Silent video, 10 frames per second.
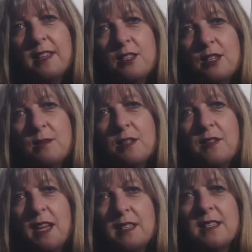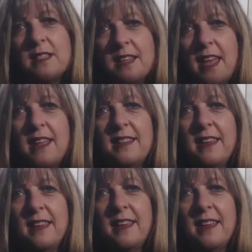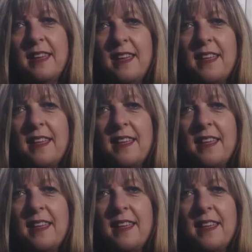in terms of understanding